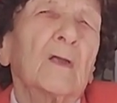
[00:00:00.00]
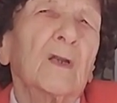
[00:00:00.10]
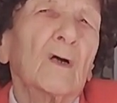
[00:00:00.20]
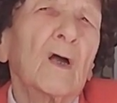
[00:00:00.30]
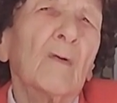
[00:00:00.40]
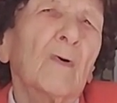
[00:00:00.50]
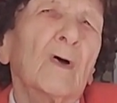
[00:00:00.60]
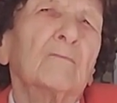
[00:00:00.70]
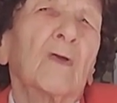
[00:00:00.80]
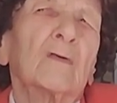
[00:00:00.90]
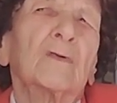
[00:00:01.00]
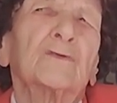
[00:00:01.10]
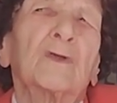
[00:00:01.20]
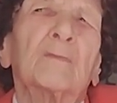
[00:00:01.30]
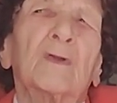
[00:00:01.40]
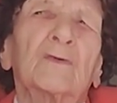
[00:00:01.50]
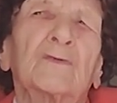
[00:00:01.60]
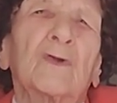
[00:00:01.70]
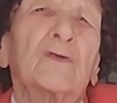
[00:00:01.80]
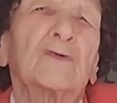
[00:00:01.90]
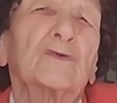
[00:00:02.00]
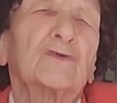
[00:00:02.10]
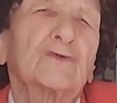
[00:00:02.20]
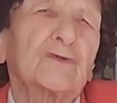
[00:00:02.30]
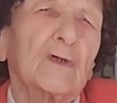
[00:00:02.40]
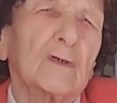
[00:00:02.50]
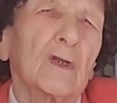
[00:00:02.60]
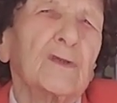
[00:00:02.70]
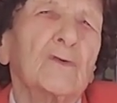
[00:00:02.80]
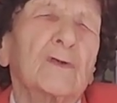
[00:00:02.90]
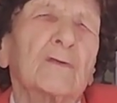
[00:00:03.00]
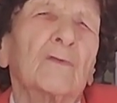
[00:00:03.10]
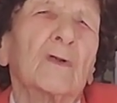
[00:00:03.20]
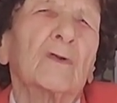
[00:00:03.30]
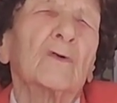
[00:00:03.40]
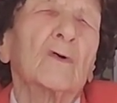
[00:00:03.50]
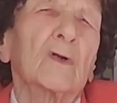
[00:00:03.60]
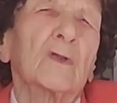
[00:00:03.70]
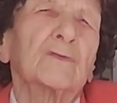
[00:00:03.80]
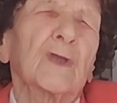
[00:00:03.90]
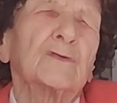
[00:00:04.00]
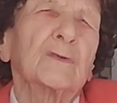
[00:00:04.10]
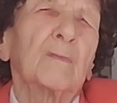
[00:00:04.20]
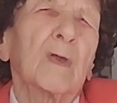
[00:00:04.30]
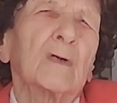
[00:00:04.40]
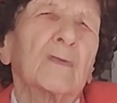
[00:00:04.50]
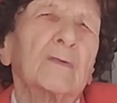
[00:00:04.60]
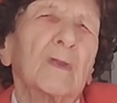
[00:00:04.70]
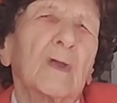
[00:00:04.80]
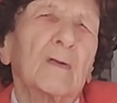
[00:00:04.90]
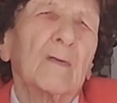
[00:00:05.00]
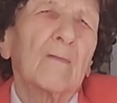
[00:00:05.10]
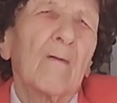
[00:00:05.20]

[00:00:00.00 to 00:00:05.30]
Now, come on, Veterans Administration. Certainly you can run an organization better than that.